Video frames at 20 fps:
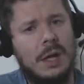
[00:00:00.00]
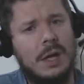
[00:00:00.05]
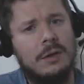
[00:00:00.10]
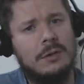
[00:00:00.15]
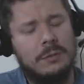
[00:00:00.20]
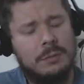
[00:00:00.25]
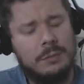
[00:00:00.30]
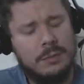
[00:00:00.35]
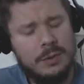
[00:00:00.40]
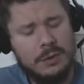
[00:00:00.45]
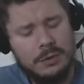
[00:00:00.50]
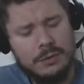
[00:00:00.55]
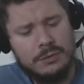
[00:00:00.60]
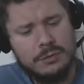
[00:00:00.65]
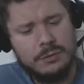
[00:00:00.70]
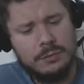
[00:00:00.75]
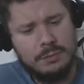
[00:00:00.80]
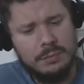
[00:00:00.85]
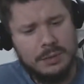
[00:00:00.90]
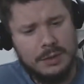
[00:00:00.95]

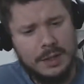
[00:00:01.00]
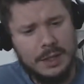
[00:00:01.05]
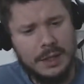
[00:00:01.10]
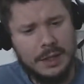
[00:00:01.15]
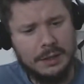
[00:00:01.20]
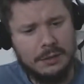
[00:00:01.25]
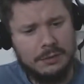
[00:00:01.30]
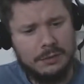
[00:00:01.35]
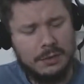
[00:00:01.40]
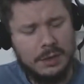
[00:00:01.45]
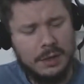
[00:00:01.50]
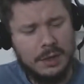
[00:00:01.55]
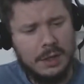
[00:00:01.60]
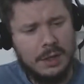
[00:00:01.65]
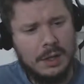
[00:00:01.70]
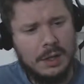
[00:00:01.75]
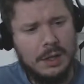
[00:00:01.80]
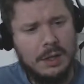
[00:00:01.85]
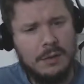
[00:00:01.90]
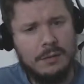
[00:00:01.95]
spiritual plagues,
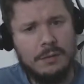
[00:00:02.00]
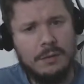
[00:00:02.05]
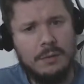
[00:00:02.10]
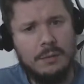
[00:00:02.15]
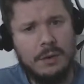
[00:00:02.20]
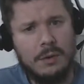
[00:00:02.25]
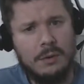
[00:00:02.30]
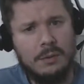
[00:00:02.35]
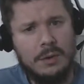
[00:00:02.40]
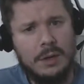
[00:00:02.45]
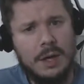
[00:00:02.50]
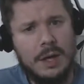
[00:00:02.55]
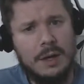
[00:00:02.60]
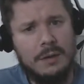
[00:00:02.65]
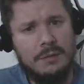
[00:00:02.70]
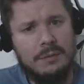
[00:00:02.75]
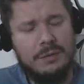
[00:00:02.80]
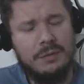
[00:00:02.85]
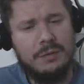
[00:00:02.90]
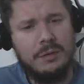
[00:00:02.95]
from our
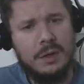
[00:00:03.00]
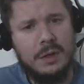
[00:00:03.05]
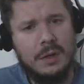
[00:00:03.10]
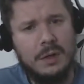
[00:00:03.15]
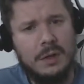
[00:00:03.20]
lives.